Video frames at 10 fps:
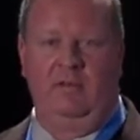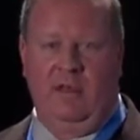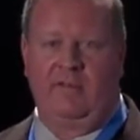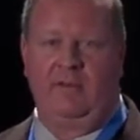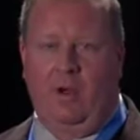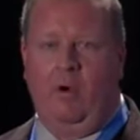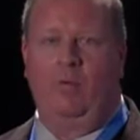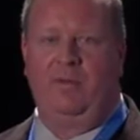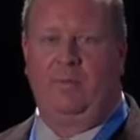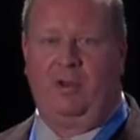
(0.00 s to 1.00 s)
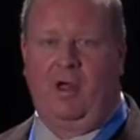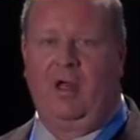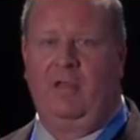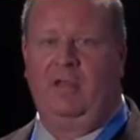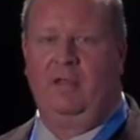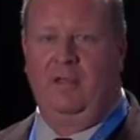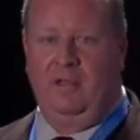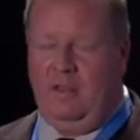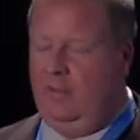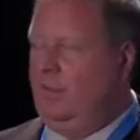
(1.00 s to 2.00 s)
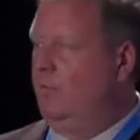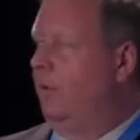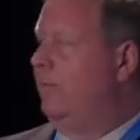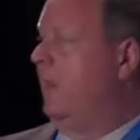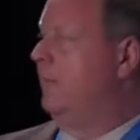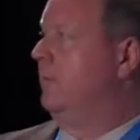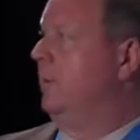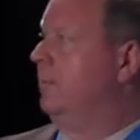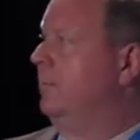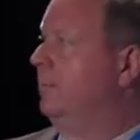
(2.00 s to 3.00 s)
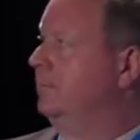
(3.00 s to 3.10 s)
doesn't always apply in these risk estimates.